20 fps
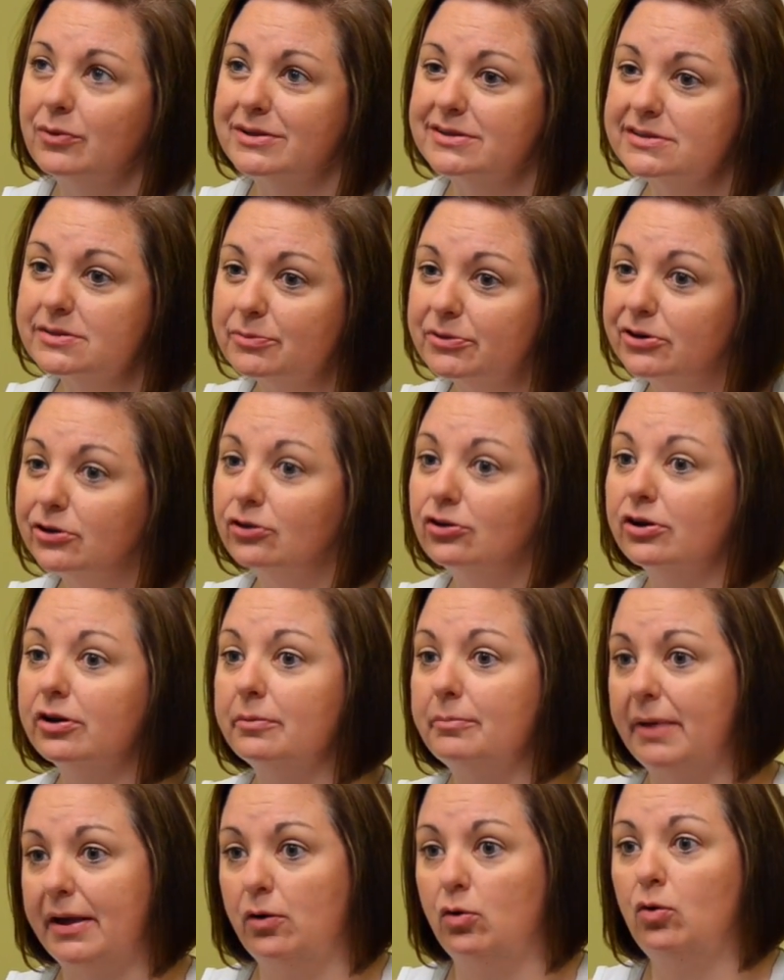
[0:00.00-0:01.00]
want someone to look
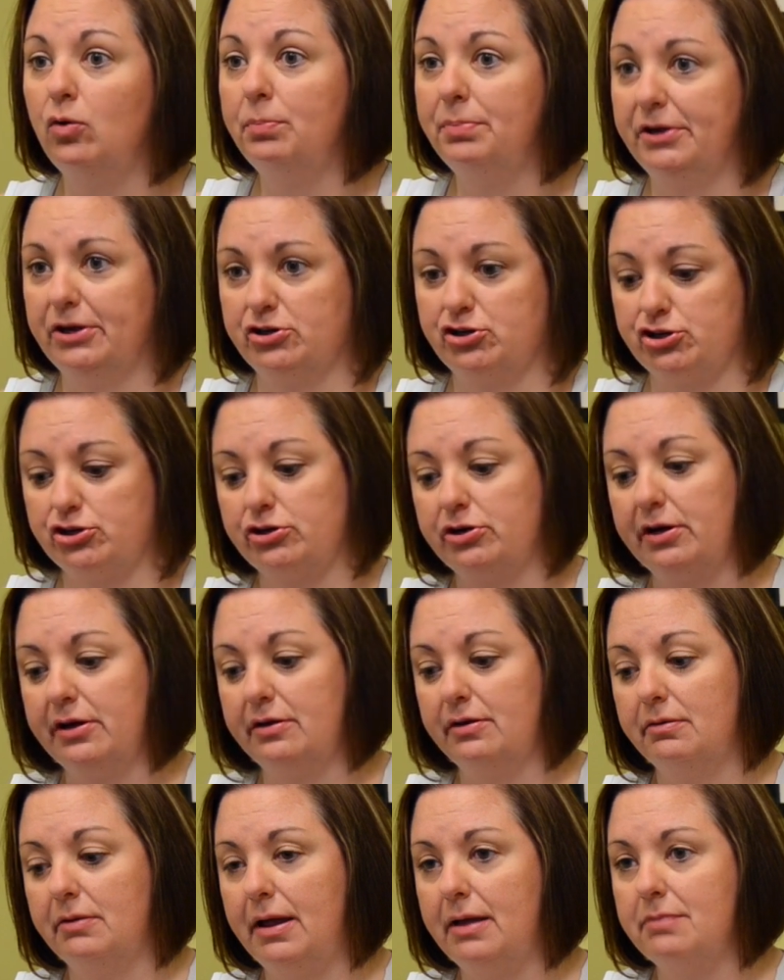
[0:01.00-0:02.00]
at my whole picture and,